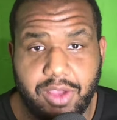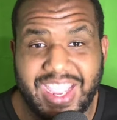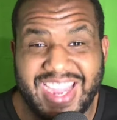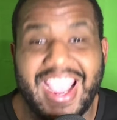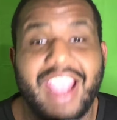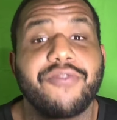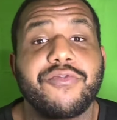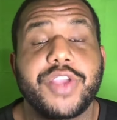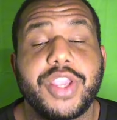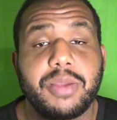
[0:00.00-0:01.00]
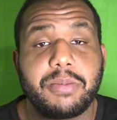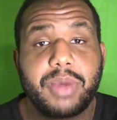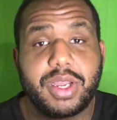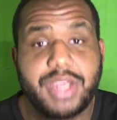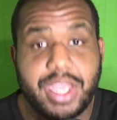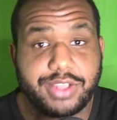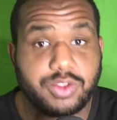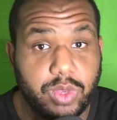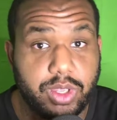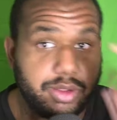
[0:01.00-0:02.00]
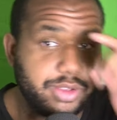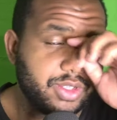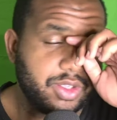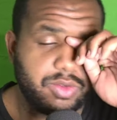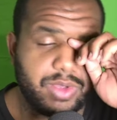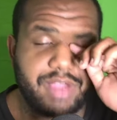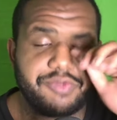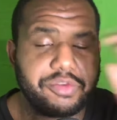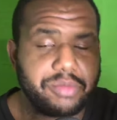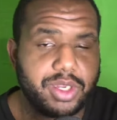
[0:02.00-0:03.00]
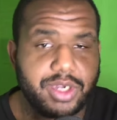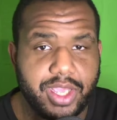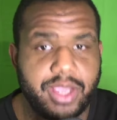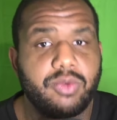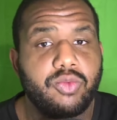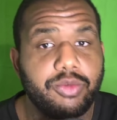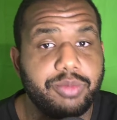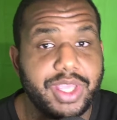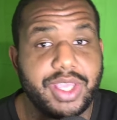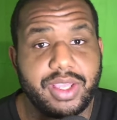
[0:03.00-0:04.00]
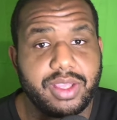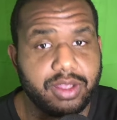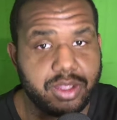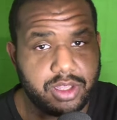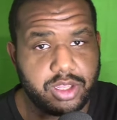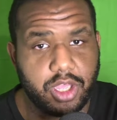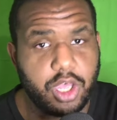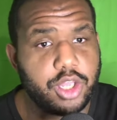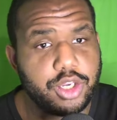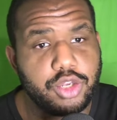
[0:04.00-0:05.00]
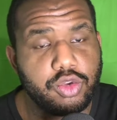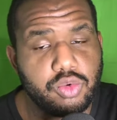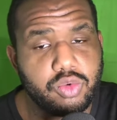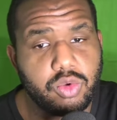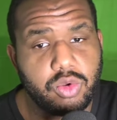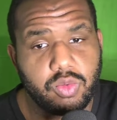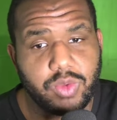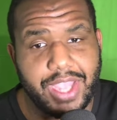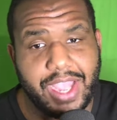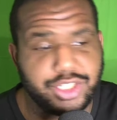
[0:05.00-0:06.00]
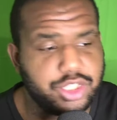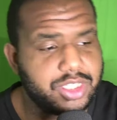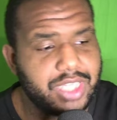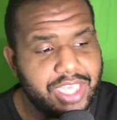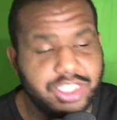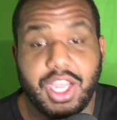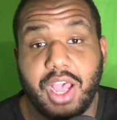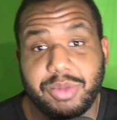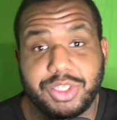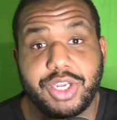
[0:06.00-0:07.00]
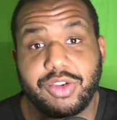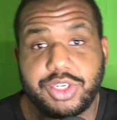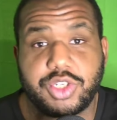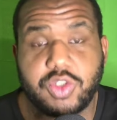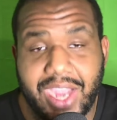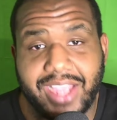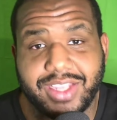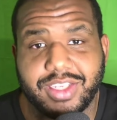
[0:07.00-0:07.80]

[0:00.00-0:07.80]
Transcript: In every Monday as well. So every Monday will be a new reaction slash commentary track